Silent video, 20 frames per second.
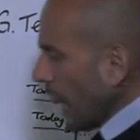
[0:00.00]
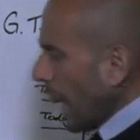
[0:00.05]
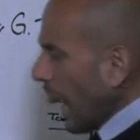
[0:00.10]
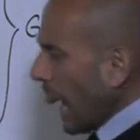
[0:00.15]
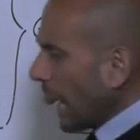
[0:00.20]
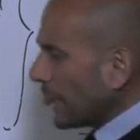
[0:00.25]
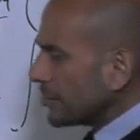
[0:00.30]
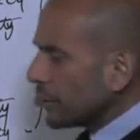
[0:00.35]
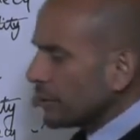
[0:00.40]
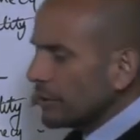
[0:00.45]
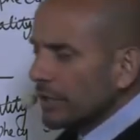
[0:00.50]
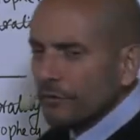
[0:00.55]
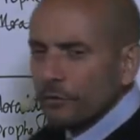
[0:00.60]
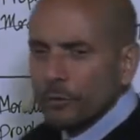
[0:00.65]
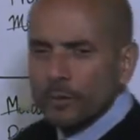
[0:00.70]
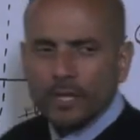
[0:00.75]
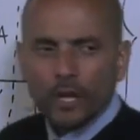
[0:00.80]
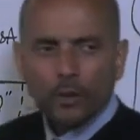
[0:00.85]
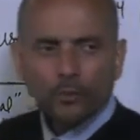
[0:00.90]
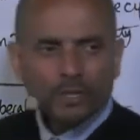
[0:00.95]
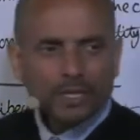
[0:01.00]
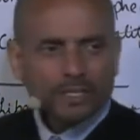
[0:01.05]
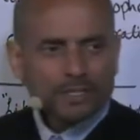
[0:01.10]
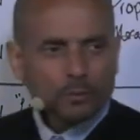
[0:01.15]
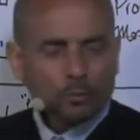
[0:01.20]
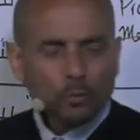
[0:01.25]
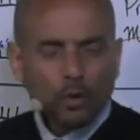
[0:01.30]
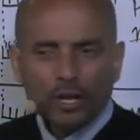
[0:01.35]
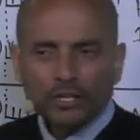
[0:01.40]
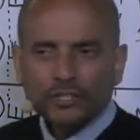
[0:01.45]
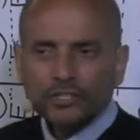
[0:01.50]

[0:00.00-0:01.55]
I don't know if we know what a